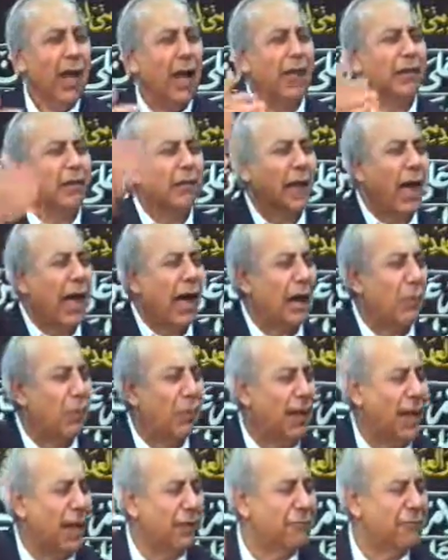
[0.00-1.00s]
Allah
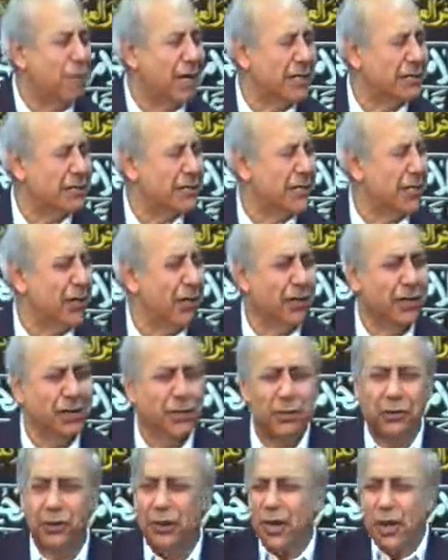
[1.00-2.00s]
will have mercy on
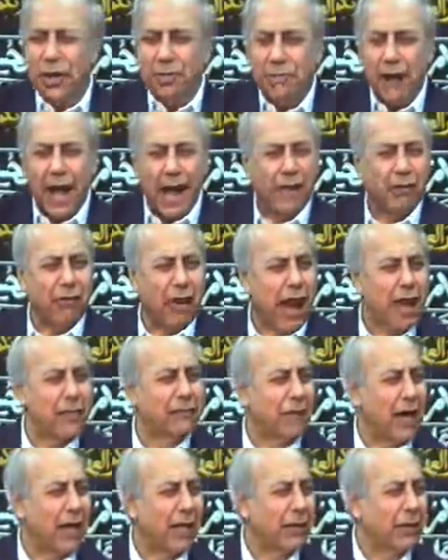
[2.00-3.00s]
you. My
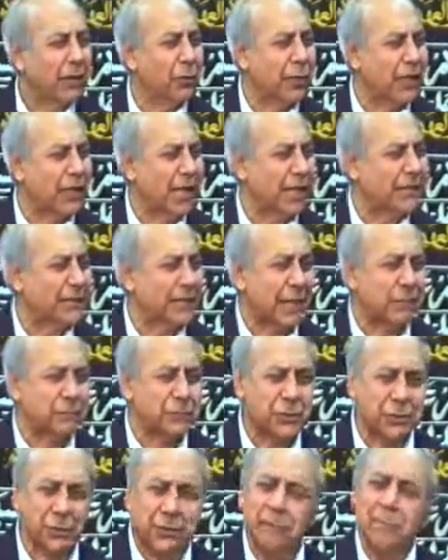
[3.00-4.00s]
grandfather will
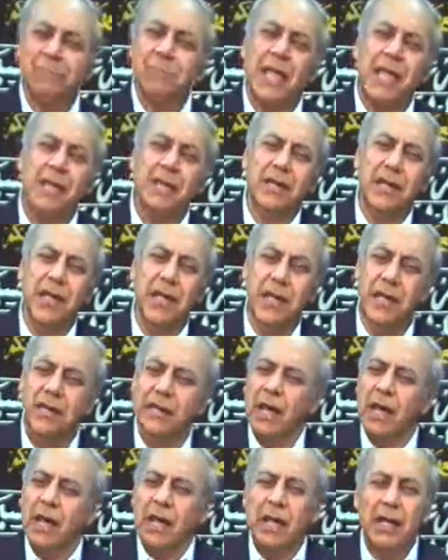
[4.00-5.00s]
accept you.
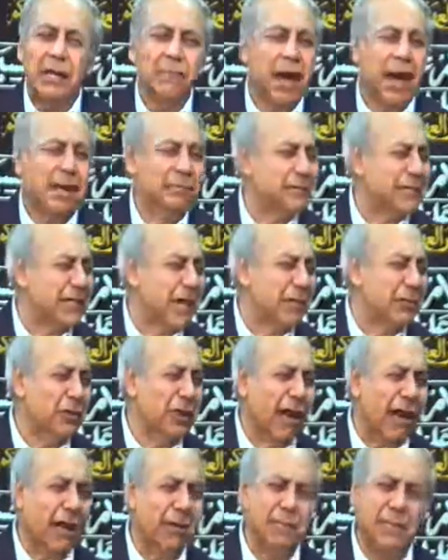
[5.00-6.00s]
Indeed, Imam
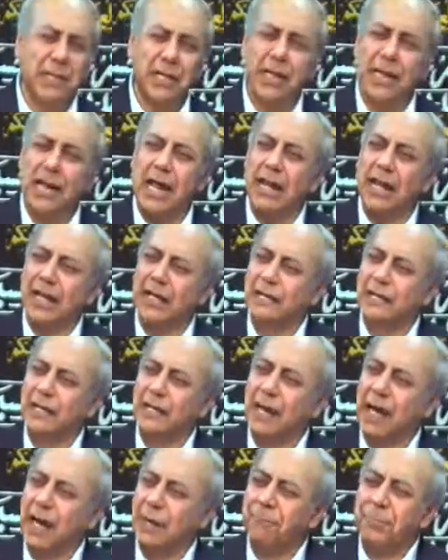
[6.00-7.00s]
Zainul Abidin alayhi
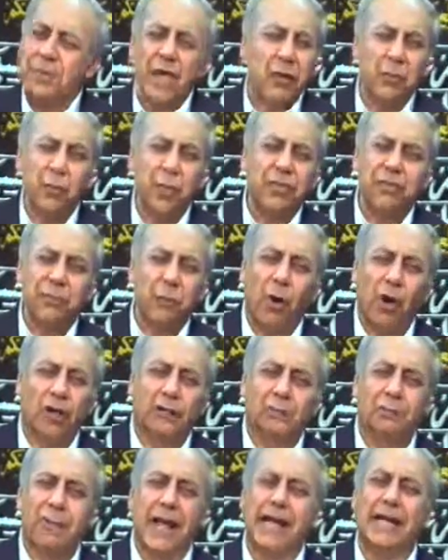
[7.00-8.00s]
salam, with
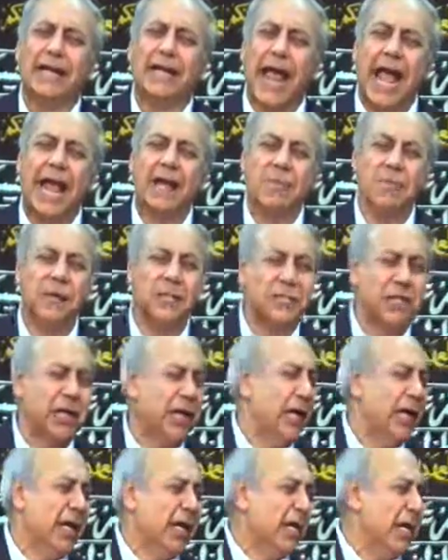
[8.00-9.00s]
what
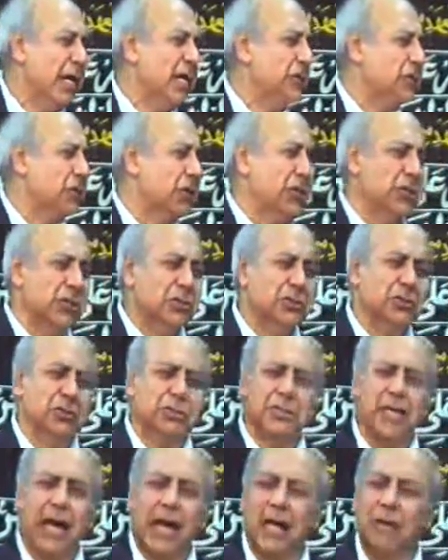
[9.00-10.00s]
magnanimity
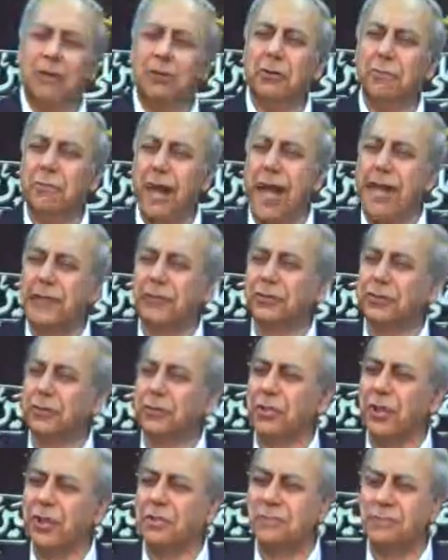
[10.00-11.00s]
introduced Ahlul Bayt
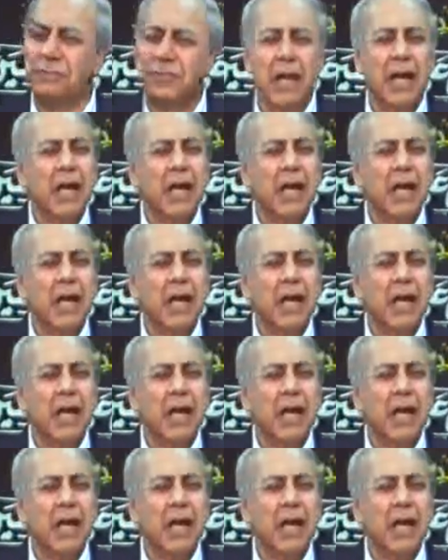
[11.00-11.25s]
to them.